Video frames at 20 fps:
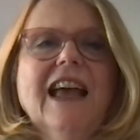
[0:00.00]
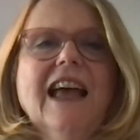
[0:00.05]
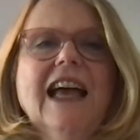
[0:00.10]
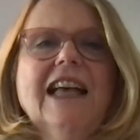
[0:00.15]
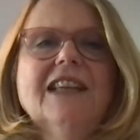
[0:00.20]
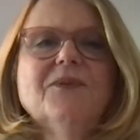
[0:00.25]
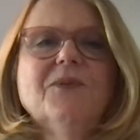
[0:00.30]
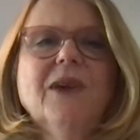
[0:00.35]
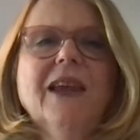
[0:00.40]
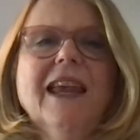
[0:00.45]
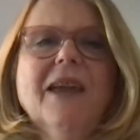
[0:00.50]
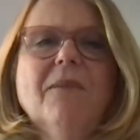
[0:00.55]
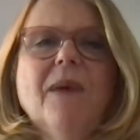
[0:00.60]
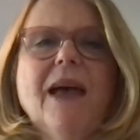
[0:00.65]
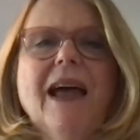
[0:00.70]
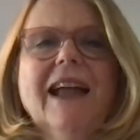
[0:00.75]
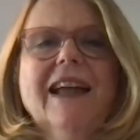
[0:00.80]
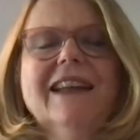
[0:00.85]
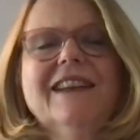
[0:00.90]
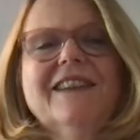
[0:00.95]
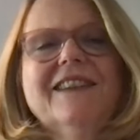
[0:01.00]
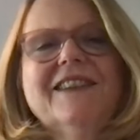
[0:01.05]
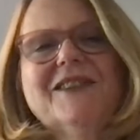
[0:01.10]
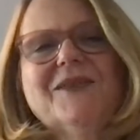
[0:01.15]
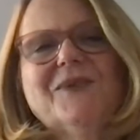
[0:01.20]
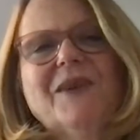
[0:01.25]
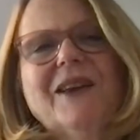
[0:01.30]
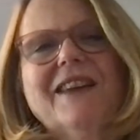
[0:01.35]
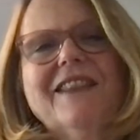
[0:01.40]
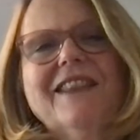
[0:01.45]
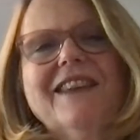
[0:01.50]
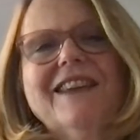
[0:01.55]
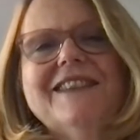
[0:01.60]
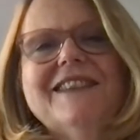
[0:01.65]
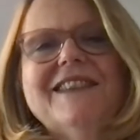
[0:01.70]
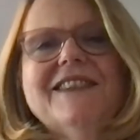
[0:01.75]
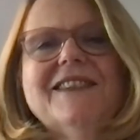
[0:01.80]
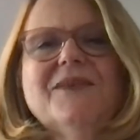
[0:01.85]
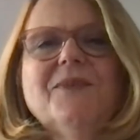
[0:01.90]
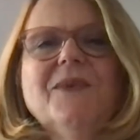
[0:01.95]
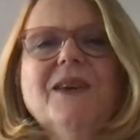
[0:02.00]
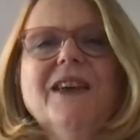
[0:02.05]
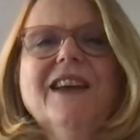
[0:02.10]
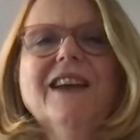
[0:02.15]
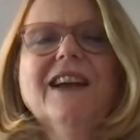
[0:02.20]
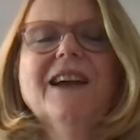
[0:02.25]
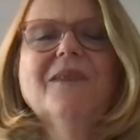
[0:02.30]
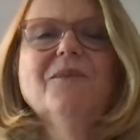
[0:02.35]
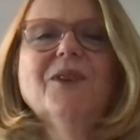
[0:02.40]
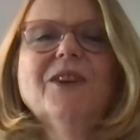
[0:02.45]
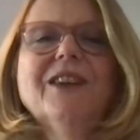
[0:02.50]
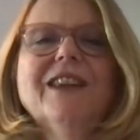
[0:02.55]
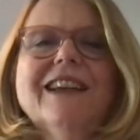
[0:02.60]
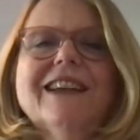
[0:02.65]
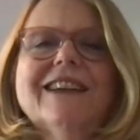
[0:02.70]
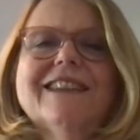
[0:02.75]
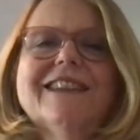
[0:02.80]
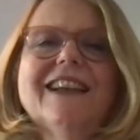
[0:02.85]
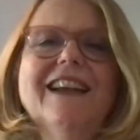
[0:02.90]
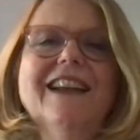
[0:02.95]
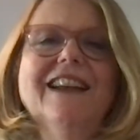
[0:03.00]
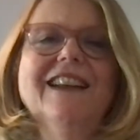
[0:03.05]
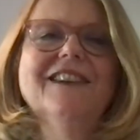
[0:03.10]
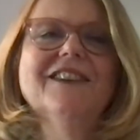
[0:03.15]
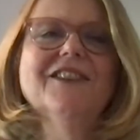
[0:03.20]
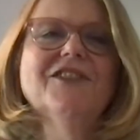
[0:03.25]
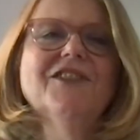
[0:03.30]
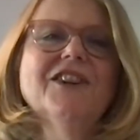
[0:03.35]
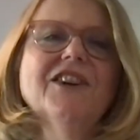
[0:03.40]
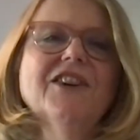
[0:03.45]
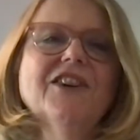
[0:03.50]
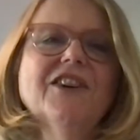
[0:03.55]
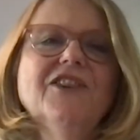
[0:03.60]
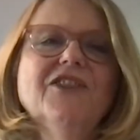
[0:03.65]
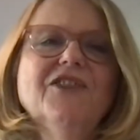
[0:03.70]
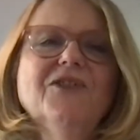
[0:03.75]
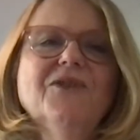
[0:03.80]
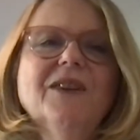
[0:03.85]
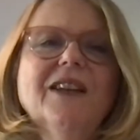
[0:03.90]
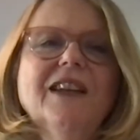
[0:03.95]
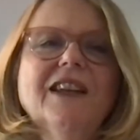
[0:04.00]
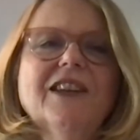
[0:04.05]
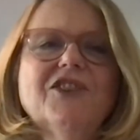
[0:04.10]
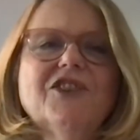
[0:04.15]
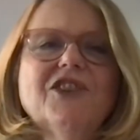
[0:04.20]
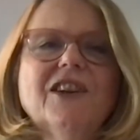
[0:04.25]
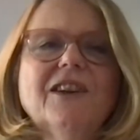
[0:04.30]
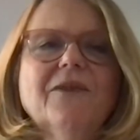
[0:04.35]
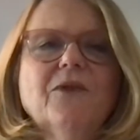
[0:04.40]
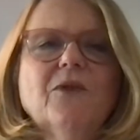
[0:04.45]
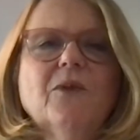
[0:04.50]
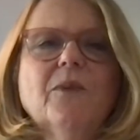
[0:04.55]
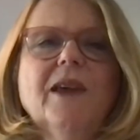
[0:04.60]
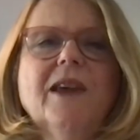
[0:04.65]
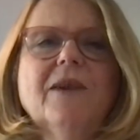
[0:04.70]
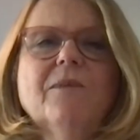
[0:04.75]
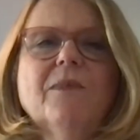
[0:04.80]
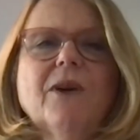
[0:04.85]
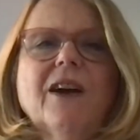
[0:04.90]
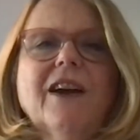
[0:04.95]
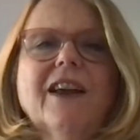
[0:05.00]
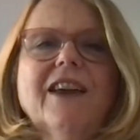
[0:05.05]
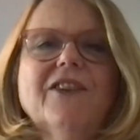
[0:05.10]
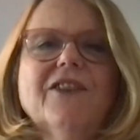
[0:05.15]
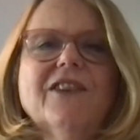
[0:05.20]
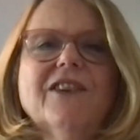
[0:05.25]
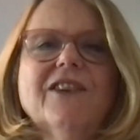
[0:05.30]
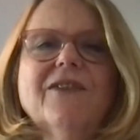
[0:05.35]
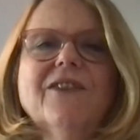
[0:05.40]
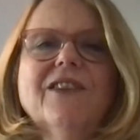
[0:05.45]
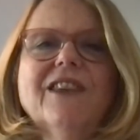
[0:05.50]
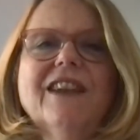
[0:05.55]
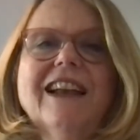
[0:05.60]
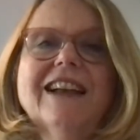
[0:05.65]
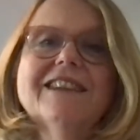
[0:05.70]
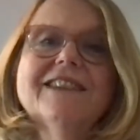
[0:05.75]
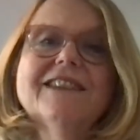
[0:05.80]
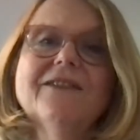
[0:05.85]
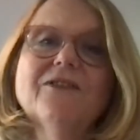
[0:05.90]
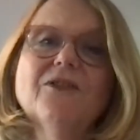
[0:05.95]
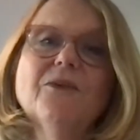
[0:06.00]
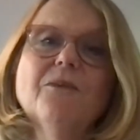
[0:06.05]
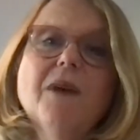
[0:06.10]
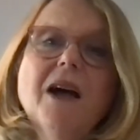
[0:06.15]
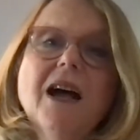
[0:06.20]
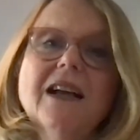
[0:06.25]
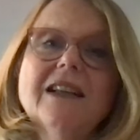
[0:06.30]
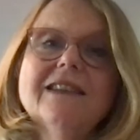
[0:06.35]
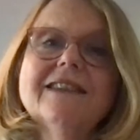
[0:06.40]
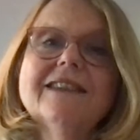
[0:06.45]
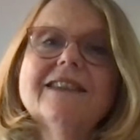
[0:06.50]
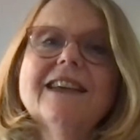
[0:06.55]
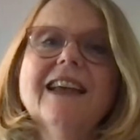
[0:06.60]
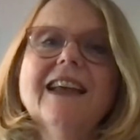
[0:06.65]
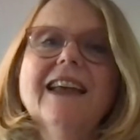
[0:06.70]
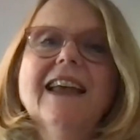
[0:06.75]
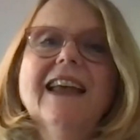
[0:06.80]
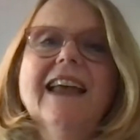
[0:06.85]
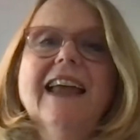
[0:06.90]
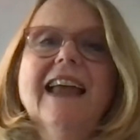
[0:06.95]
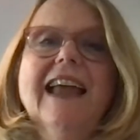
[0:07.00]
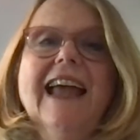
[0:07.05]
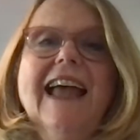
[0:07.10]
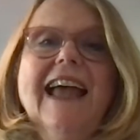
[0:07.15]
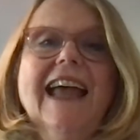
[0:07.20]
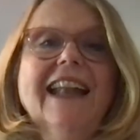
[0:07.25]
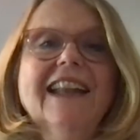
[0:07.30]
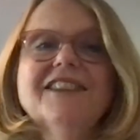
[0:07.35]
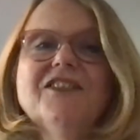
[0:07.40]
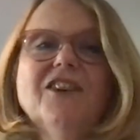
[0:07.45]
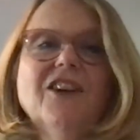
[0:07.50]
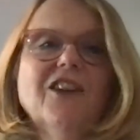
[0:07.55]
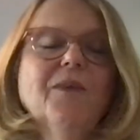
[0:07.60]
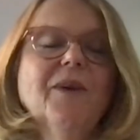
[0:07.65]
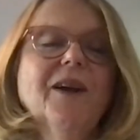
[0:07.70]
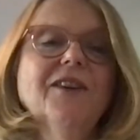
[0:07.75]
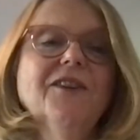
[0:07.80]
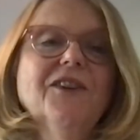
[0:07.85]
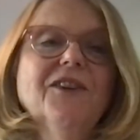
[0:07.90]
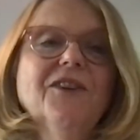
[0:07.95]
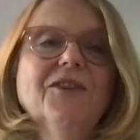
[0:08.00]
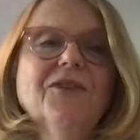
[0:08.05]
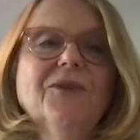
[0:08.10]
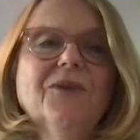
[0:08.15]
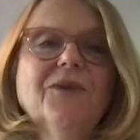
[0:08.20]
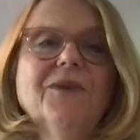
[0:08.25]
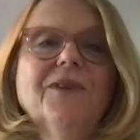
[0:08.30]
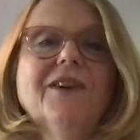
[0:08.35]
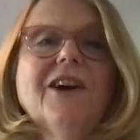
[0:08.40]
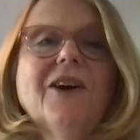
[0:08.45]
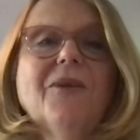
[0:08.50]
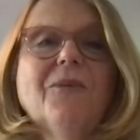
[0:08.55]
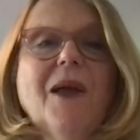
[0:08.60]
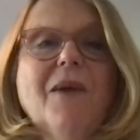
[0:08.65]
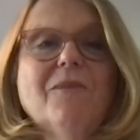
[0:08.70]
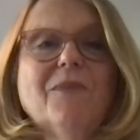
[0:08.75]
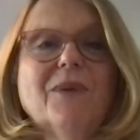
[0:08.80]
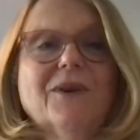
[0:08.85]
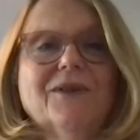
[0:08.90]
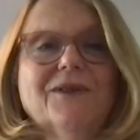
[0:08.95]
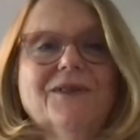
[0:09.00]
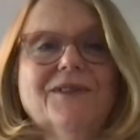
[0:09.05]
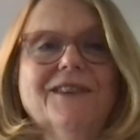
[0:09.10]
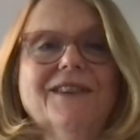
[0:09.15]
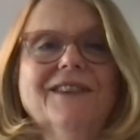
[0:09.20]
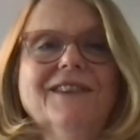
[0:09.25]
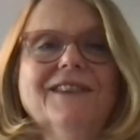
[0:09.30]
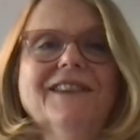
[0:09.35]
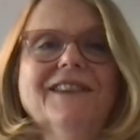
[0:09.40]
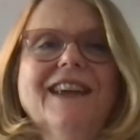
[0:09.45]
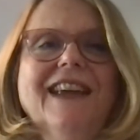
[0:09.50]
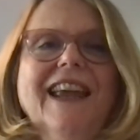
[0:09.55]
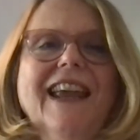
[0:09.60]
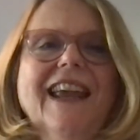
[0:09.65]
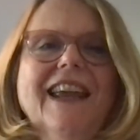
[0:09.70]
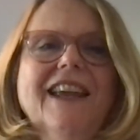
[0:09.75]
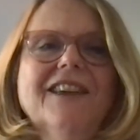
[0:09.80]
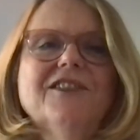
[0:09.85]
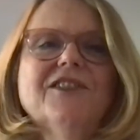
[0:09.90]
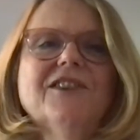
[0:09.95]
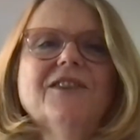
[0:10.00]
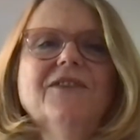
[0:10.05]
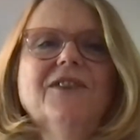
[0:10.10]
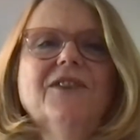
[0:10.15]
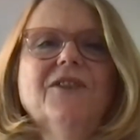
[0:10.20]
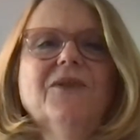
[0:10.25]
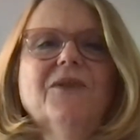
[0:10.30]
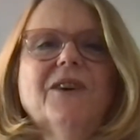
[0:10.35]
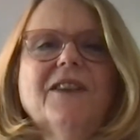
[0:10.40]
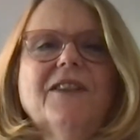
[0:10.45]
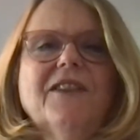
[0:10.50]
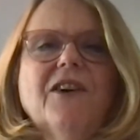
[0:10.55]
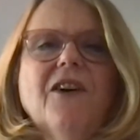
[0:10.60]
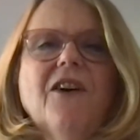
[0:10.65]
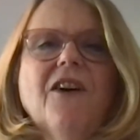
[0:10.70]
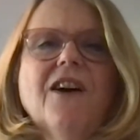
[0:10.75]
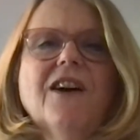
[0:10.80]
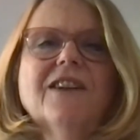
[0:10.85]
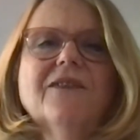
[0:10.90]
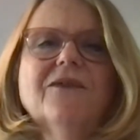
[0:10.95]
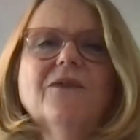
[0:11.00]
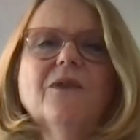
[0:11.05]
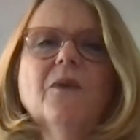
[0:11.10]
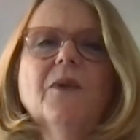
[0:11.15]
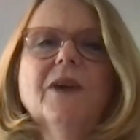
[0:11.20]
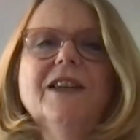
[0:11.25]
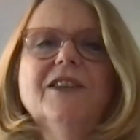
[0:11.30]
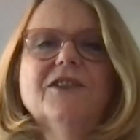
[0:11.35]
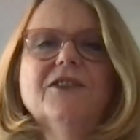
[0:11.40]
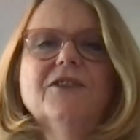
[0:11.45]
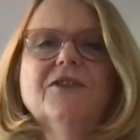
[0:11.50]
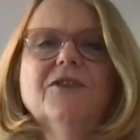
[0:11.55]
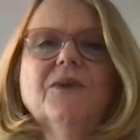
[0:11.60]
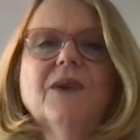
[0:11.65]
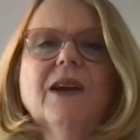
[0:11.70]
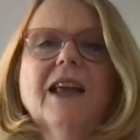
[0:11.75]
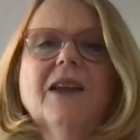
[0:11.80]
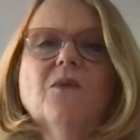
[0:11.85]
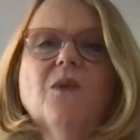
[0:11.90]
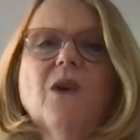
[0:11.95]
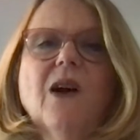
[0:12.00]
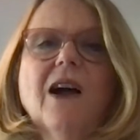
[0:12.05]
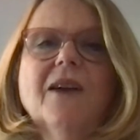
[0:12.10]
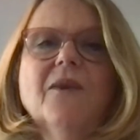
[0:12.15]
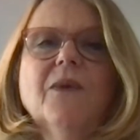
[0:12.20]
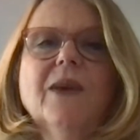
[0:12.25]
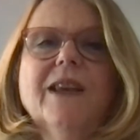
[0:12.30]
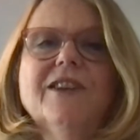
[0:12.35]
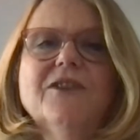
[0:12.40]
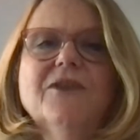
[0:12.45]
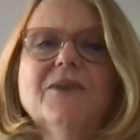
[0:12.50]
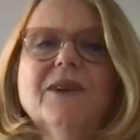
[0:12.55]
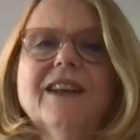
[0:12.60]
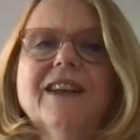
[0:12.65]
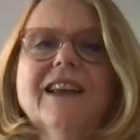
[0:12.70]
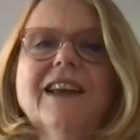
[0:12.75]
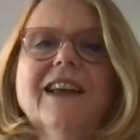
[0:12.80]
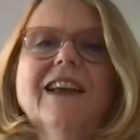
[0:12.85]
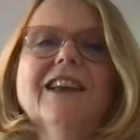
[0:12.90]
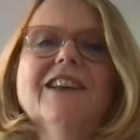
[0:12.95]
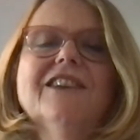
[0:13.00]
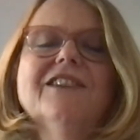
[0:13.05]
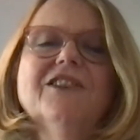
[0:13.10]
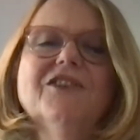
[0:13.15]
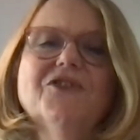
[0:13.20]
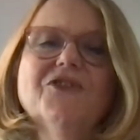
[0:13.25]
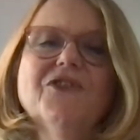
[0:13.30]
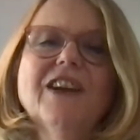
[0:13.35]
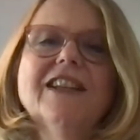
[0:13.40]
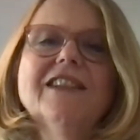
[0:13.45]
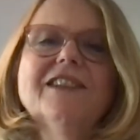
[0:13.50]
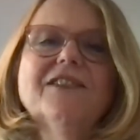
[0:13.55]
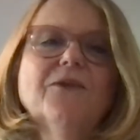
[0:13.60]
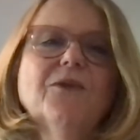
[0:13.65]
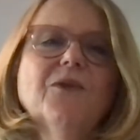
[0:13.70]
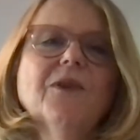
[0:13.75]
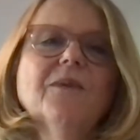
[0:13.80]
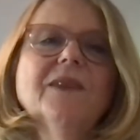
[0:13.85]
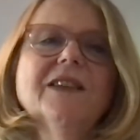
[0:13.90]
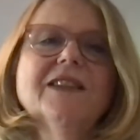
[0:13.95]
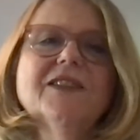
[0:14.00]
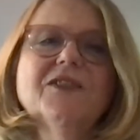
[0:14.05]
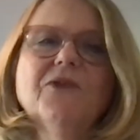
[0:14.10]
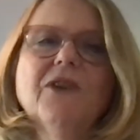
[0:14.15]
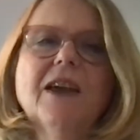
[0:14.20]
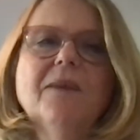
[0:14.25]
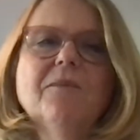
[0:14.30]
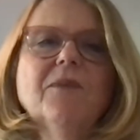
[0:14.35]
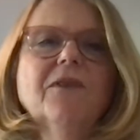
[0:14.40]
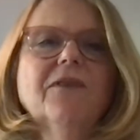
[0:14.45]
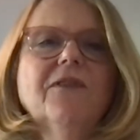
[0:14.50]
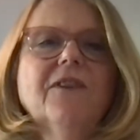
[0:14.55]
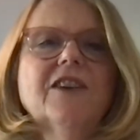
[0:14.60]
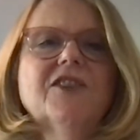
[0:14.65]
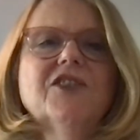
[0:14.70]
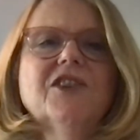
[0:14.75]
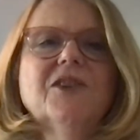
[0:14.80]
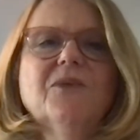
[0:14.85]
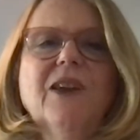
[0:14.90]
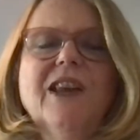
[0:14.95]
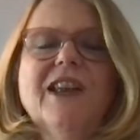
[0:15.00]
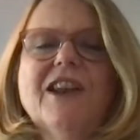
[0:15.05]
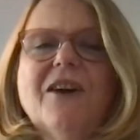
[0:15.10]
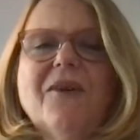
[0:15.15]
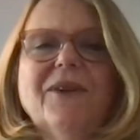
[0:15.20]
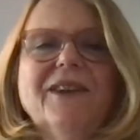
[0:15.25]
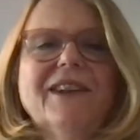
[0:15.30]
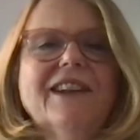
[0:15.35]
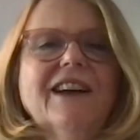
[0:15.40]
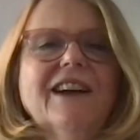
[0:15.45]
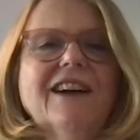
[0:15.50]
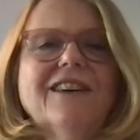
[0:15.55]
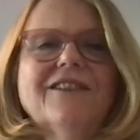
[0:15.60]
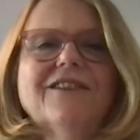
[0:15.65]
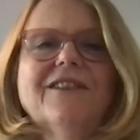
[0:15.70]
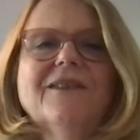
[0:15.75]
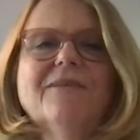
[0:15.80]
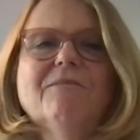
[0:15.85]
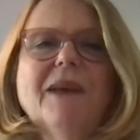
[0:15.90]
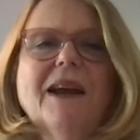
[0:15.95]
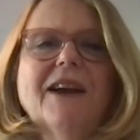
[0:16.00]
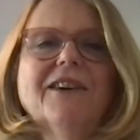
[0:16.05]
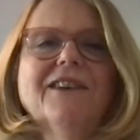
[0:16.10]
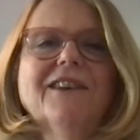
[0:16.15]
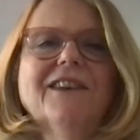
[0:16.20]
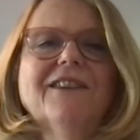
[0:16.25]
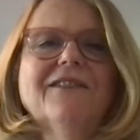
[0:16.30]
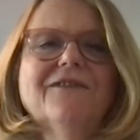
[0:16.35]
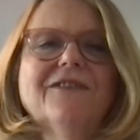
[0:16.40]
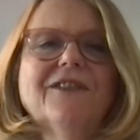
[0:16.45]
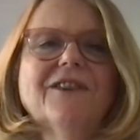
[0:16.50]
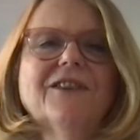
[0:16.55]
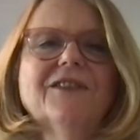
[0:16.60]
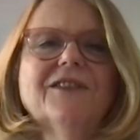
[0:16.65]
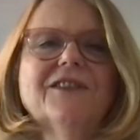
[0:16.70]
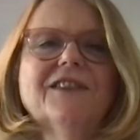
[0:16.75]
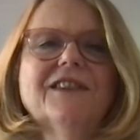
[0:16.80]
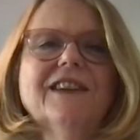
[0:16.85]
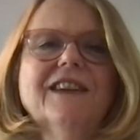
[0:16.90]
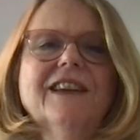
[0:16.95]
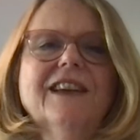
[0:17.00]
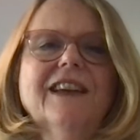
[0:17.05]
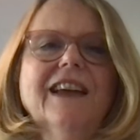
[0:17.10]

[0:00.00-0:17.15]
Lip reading: As we get back into the swing of things this week, I'm really excited to share a new initiative we'll be embarking on over the next several months, and it's all about you, our members. Each of you are at the heart of what we do and why we do it, to transform this great profession we know and love, Maryland First.